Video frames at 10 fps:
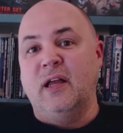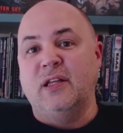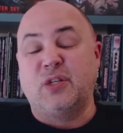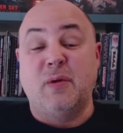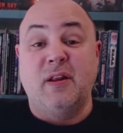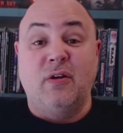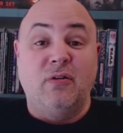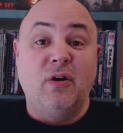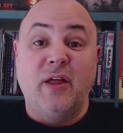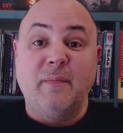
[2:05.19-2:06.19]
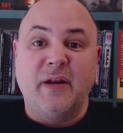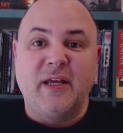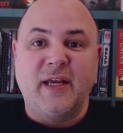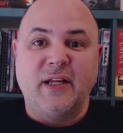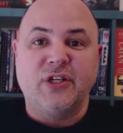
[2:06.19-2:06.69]
and spend all that
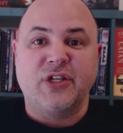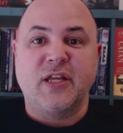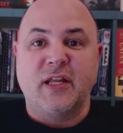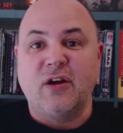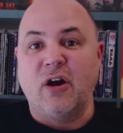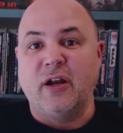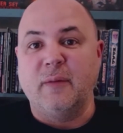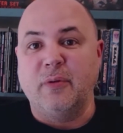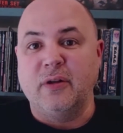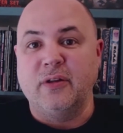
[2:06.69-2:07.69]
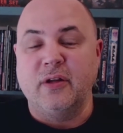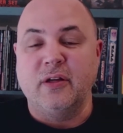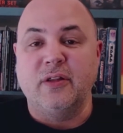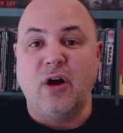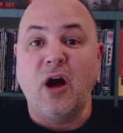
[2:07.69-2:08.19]
money again just getting caught up on
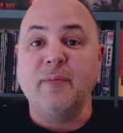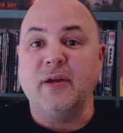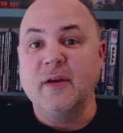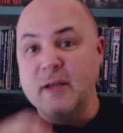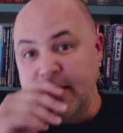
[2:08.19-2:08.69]
the hobby.